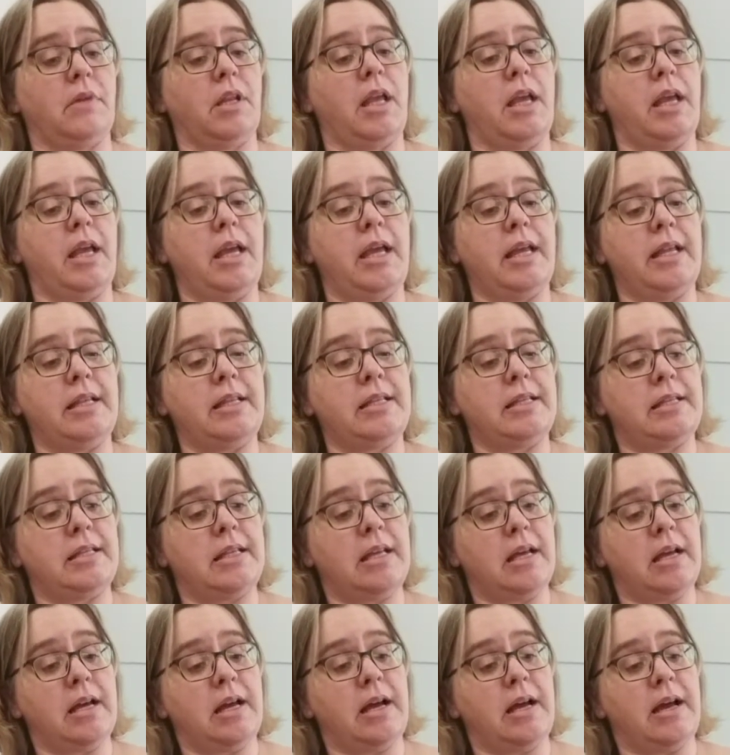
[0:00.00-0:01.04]

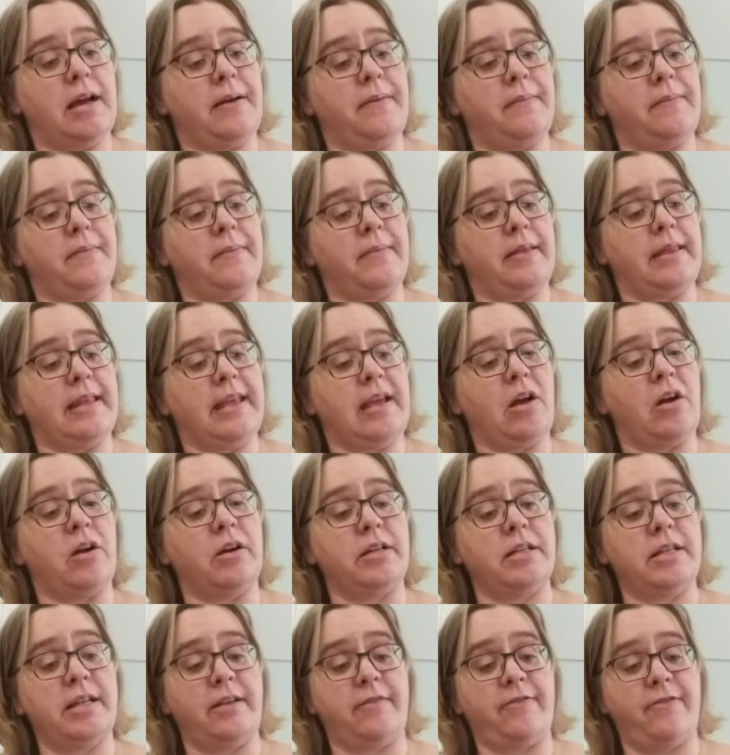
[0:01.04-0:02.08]
The
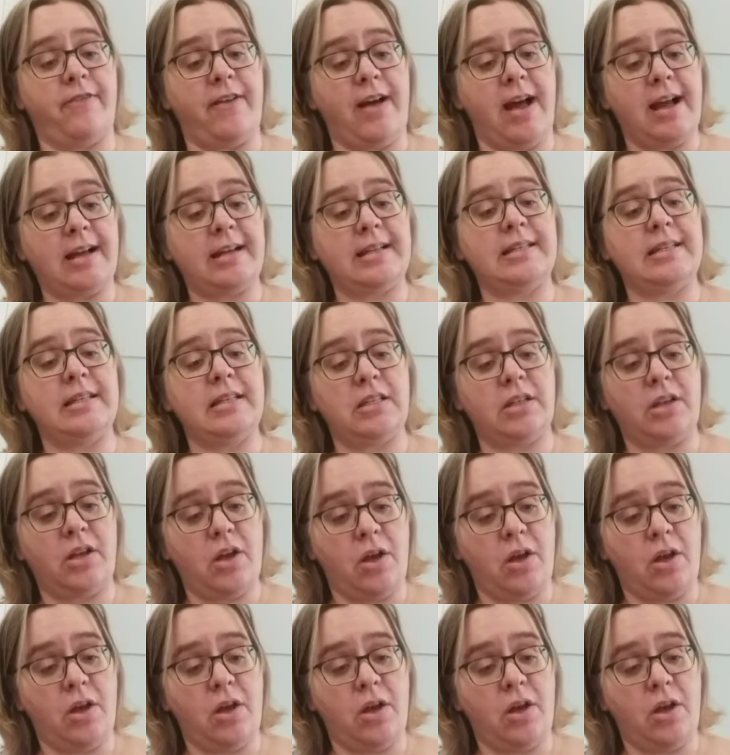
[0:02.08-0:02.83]
Arctic fox's